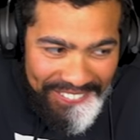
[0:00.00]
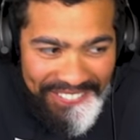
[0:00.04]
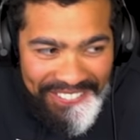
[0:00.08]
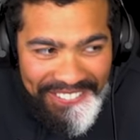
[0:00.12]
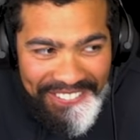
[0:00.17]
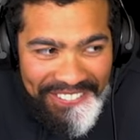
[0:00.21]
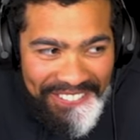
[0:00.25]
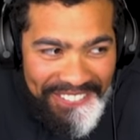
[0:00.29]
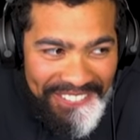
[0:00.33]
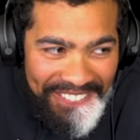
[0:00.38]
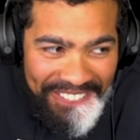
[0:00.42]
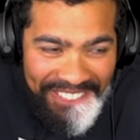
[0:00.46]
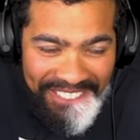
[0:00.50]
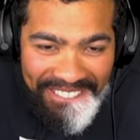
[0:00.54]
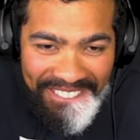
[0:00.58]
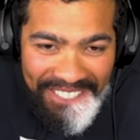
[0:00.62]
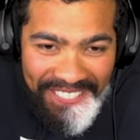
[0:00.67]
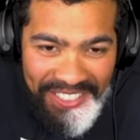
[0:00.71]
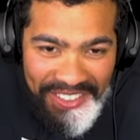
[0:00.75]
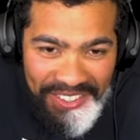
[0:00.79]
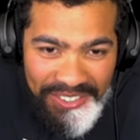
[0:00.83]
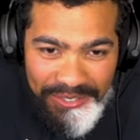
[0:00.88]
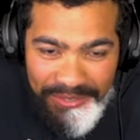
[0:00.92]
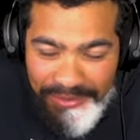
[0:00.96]
at the end of the game,
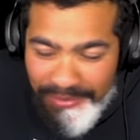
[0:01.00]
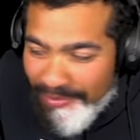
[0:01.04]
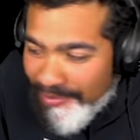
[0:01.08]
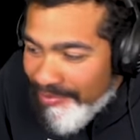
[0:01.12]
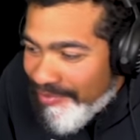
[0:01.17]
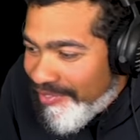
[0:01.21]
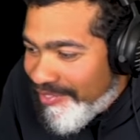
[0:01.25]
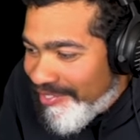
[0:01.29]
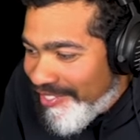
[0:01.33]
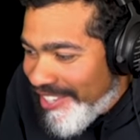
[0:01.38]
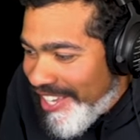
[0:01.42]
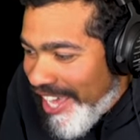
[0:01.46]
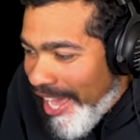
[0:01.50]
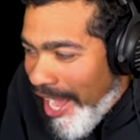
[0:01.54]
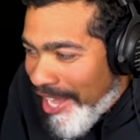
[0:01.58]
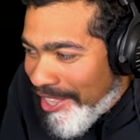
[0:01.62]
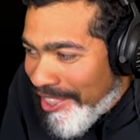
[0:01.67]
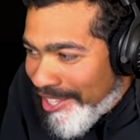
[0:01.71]
you were full health. Yeah,